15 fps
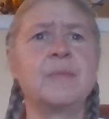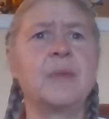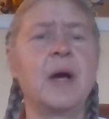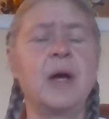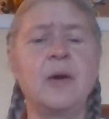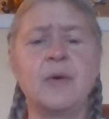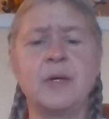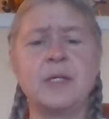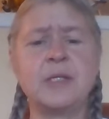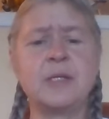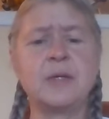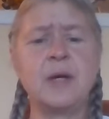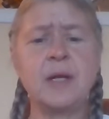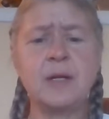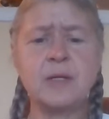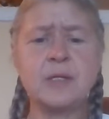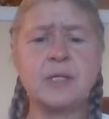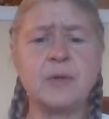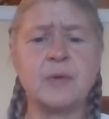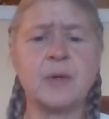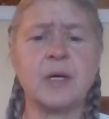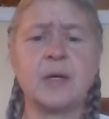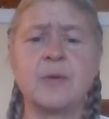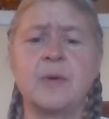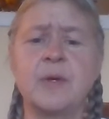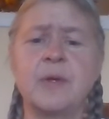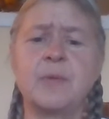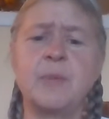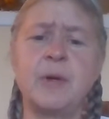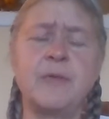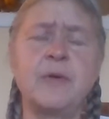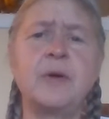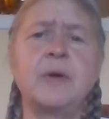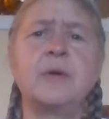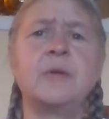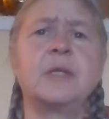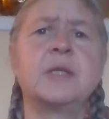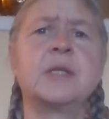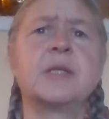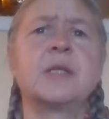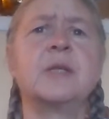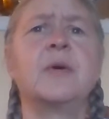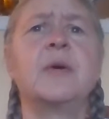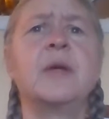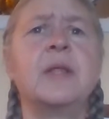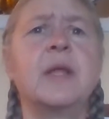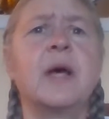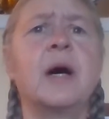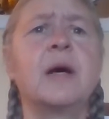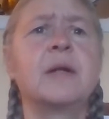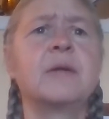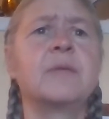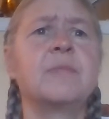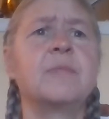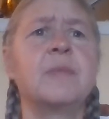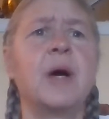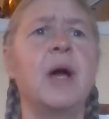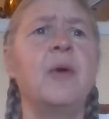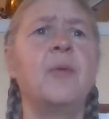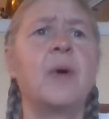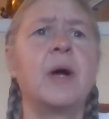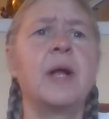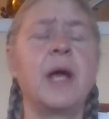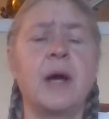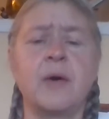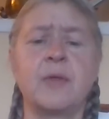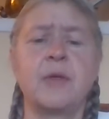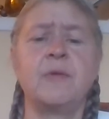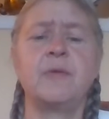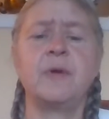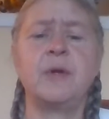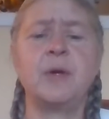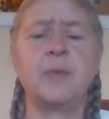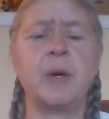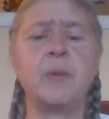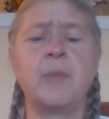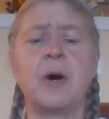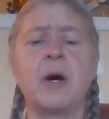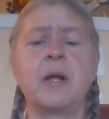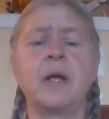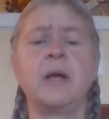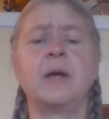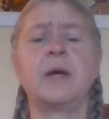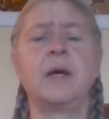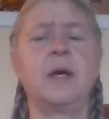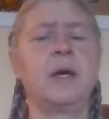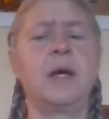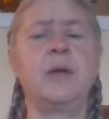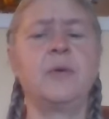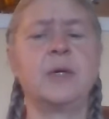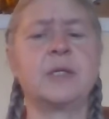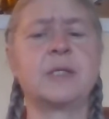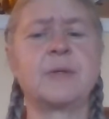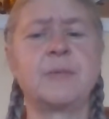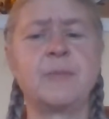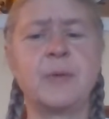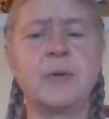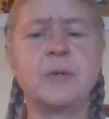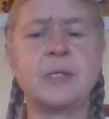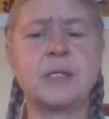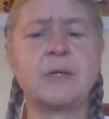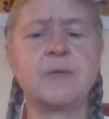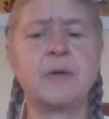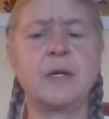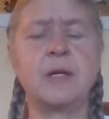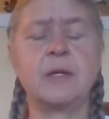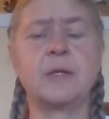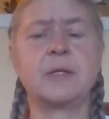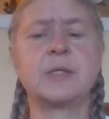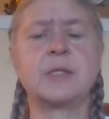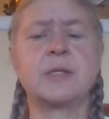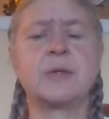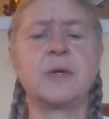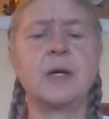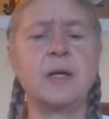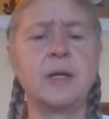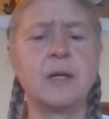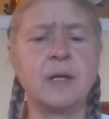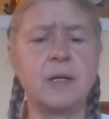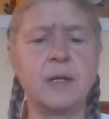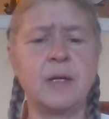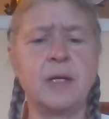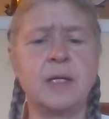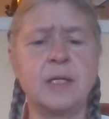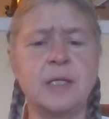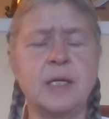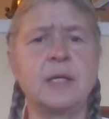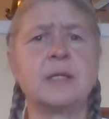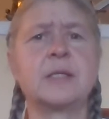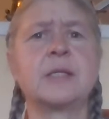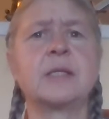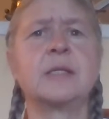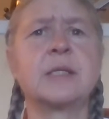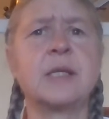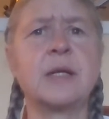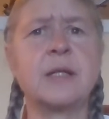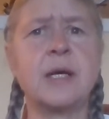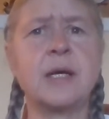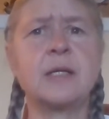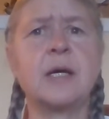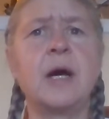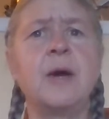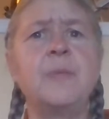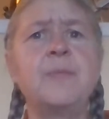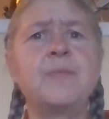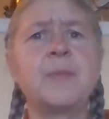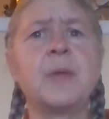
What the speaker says: I always do energy work with my food, just knowing that I want healthy food in my body. Anyways, it was a funny little story in an instance at that time.